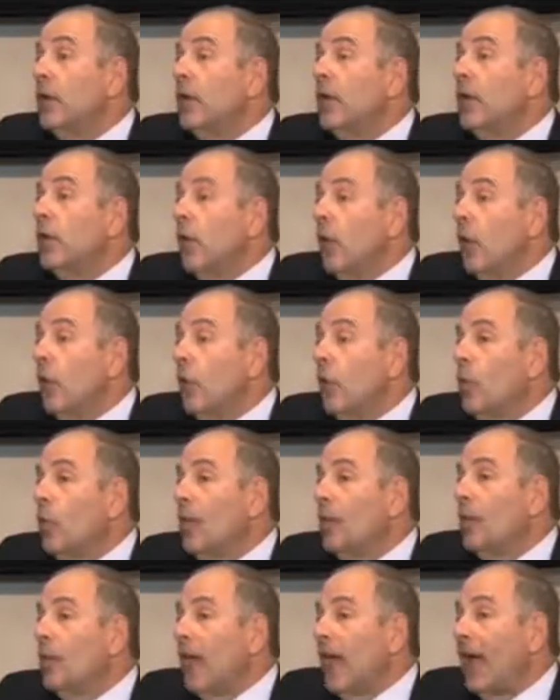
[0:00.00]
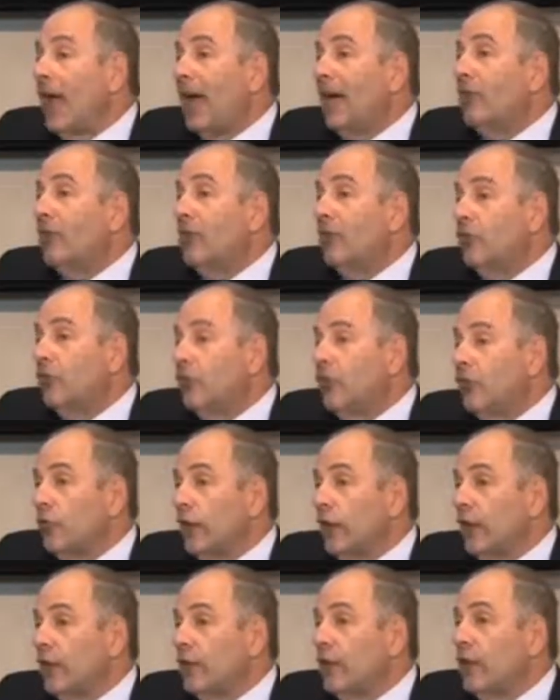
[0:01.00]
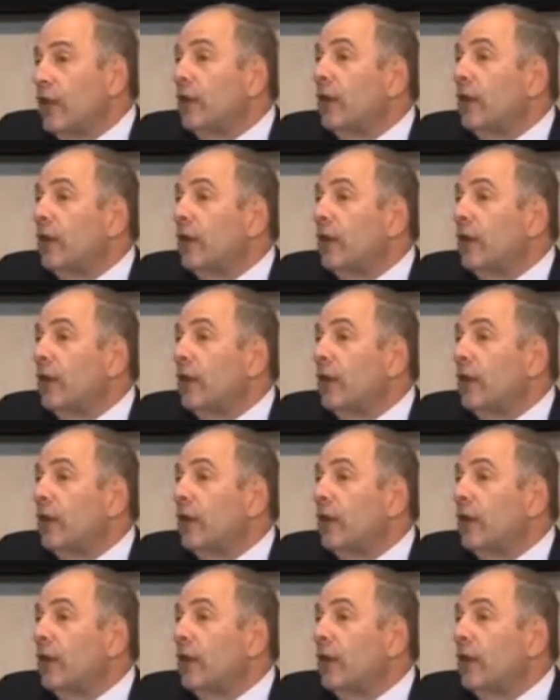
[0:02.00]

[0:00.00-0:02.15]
you always have to treat